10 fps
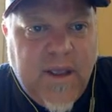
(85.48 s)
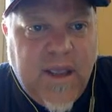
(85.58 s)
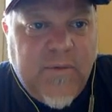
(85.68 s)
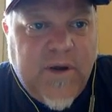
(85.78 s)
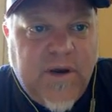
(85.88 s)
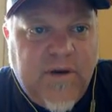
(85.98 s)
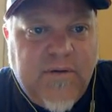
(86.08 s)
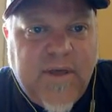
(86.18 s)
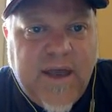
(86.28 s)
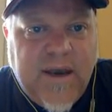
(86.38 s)
And when you do
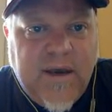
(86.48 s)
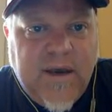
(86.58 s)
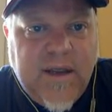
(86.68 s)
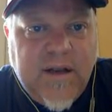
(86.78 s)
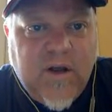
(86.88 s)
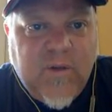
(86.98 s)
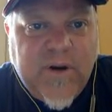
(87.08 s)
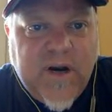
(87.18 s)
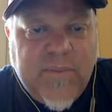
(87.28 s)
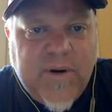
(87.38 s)
that, it'll
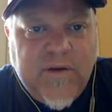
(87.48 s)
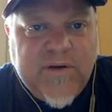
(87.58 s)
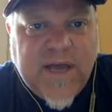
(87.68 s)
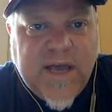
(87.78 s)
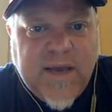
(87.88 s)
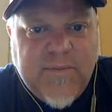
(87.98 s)
open it up in a new tab.